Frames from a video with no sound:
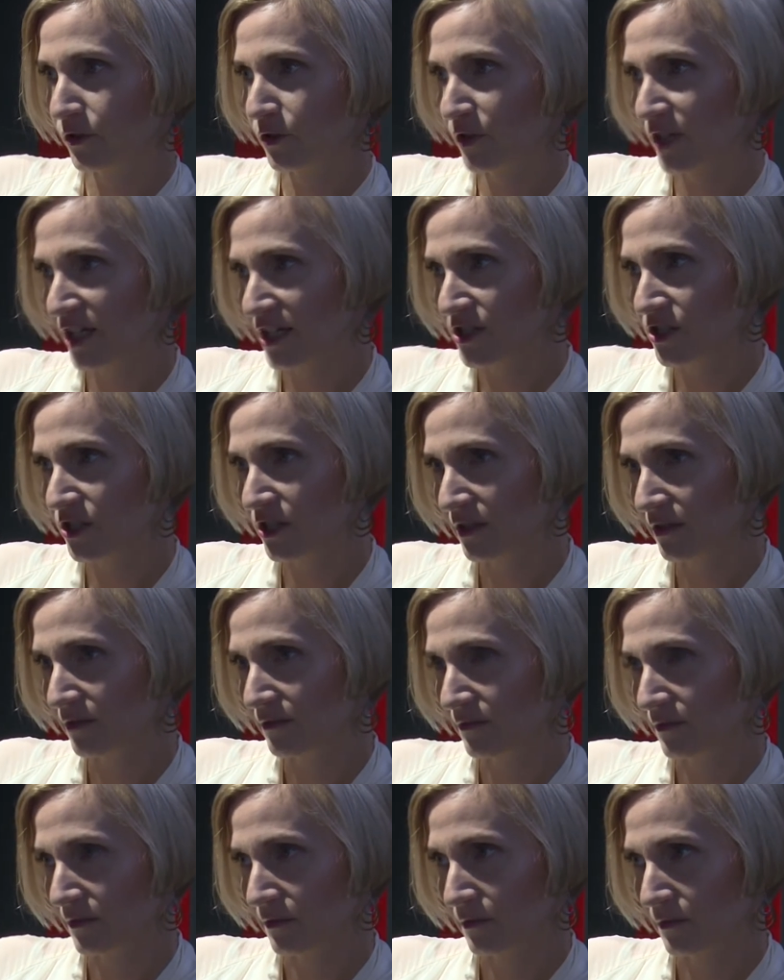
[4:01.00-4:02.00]
our
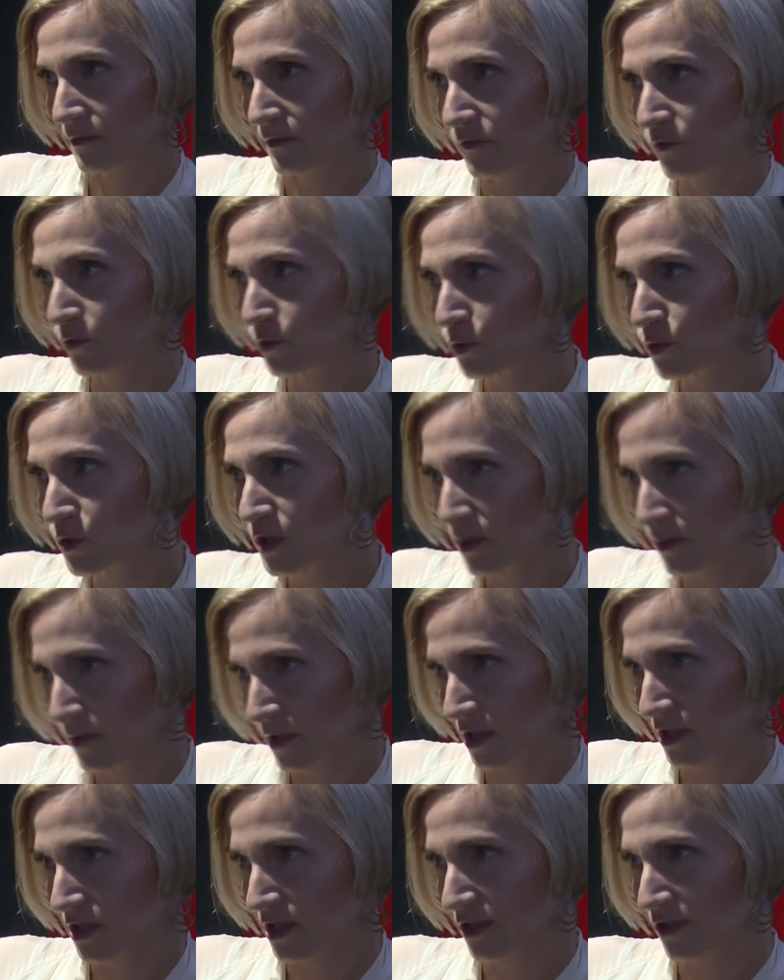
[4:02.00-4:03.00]
managers
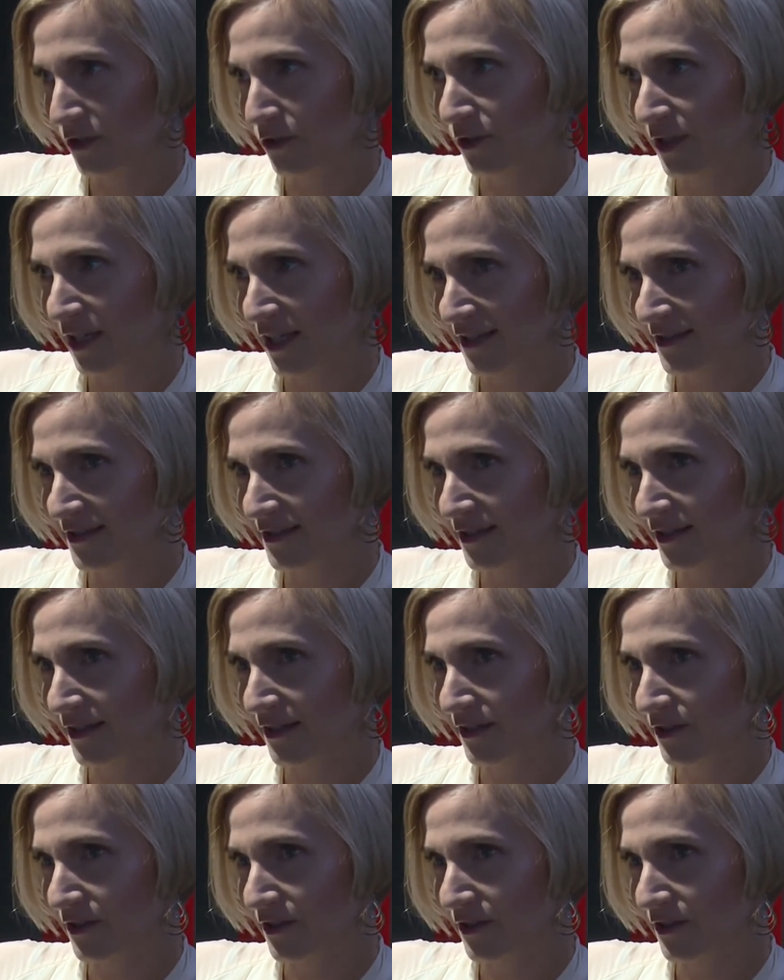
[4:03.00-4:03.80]
rely heavily